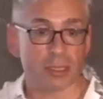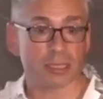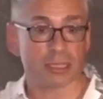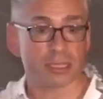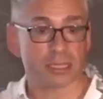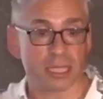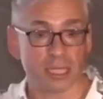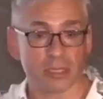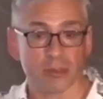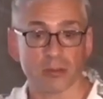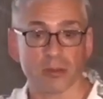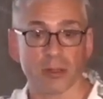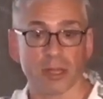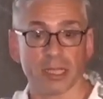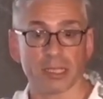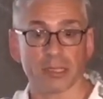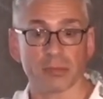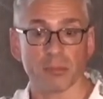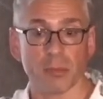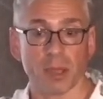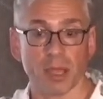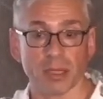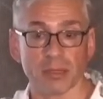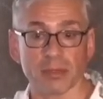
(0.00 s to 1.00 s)
centralized
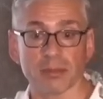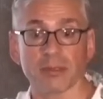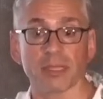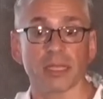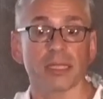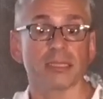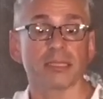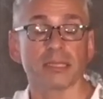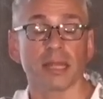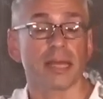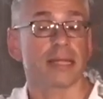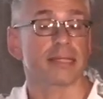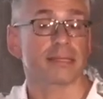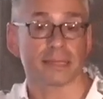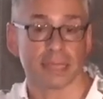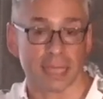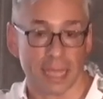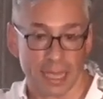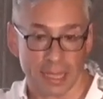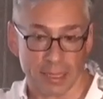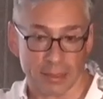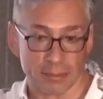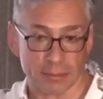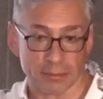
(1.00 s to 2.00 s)
model does not
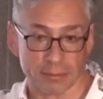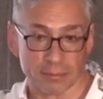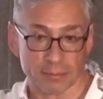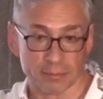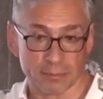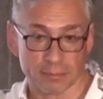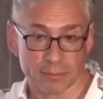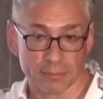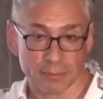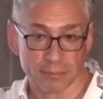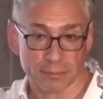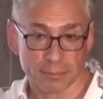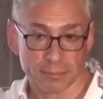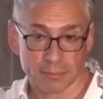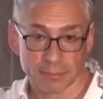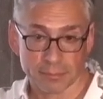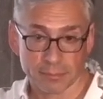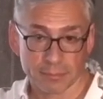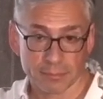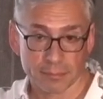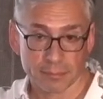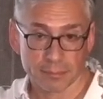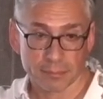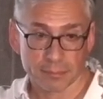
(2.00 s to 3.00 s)
scale
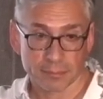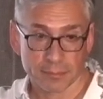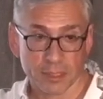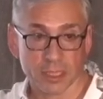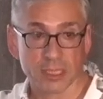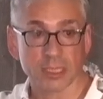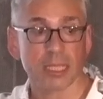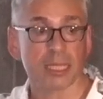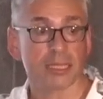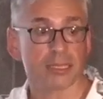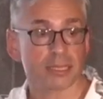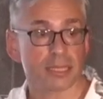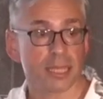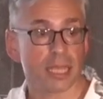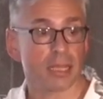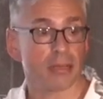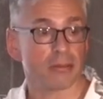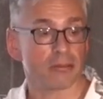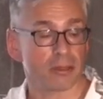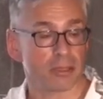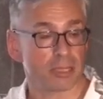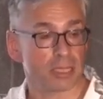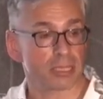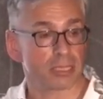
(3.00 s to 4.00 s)
does not scale
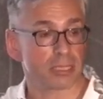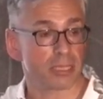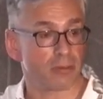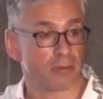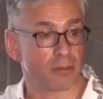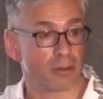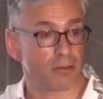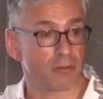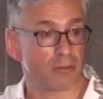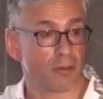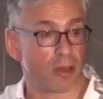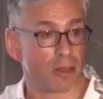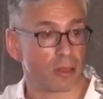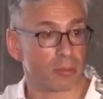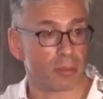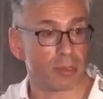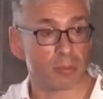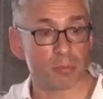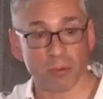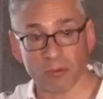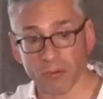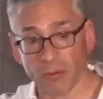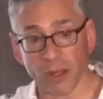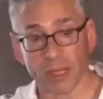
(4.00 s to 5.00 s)
to this level of volume. It
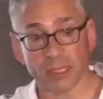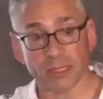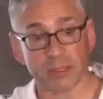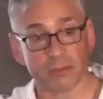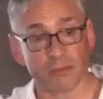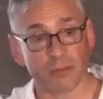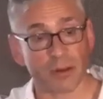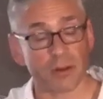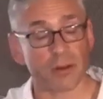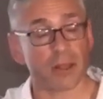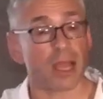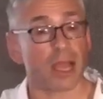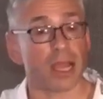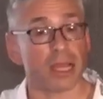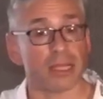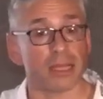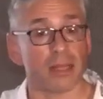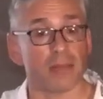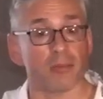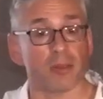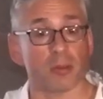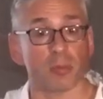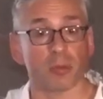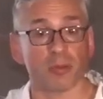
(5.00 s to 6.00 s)
provides a very high
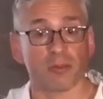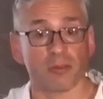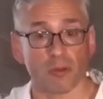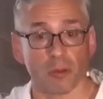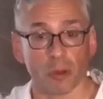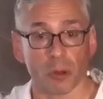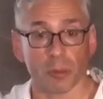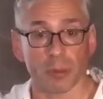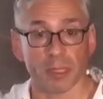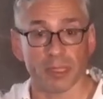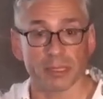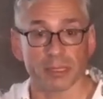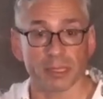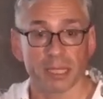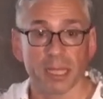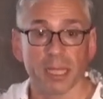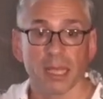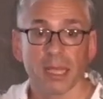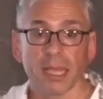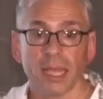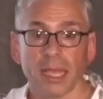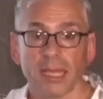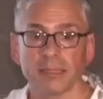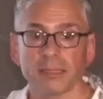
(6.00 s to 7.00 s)
level of performance.
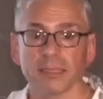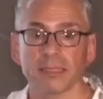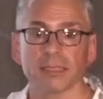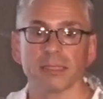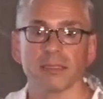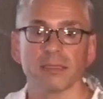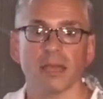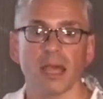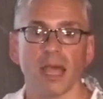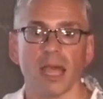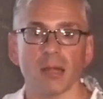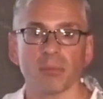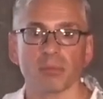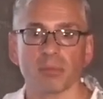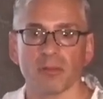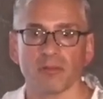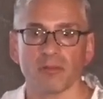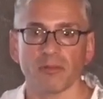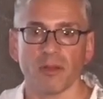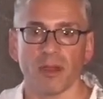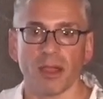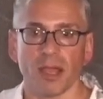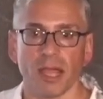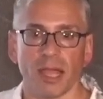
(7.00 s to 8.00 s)
It does not
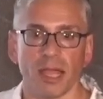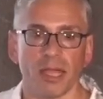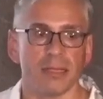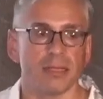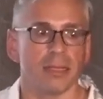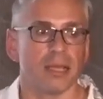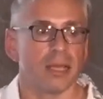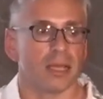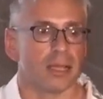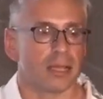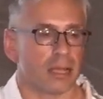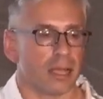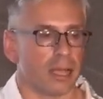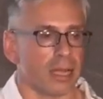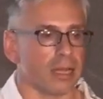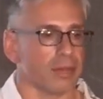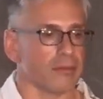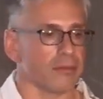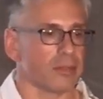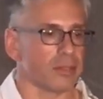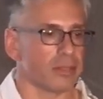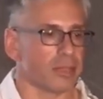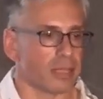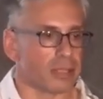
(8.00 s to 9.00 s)
provide kind
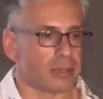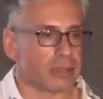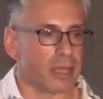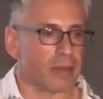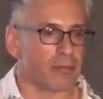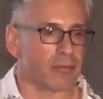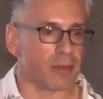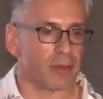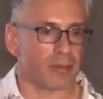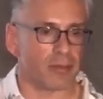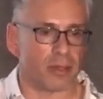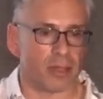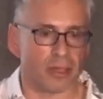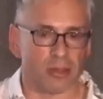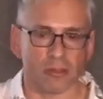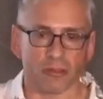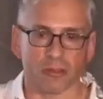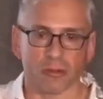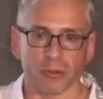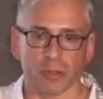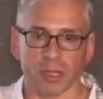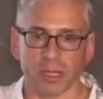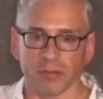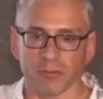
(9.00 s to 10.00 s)
of the level of
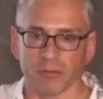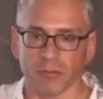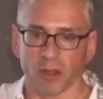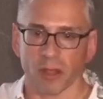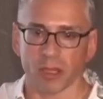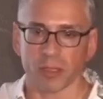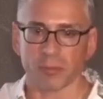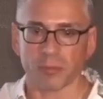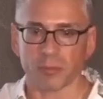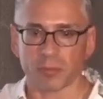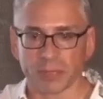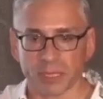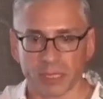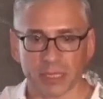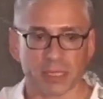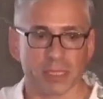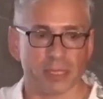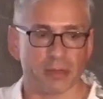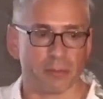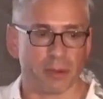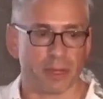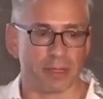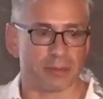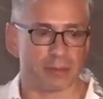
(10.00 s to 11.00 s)
history and volume,
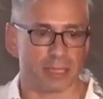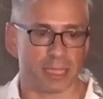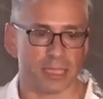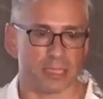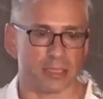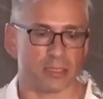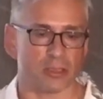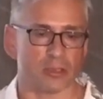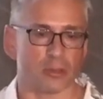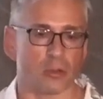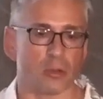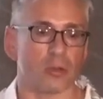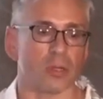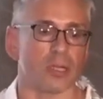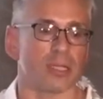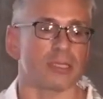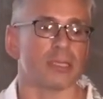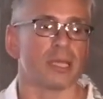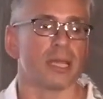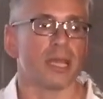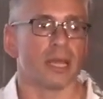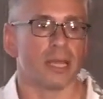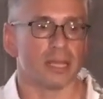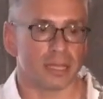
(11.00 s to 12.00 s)
particularly around data storage,
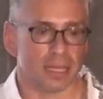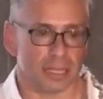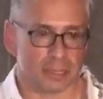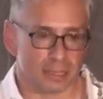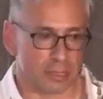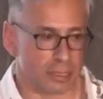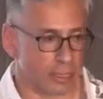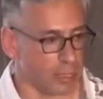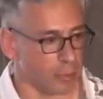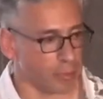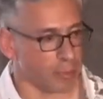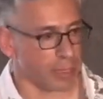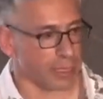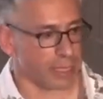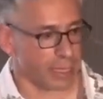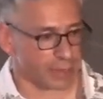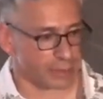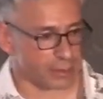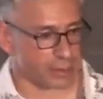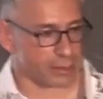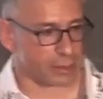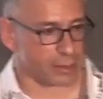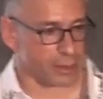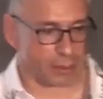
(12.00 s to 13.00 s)
that's going to be
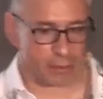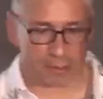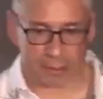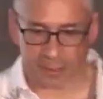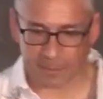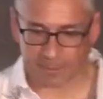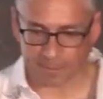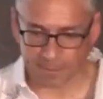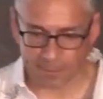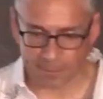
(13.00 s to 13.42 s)
necessary.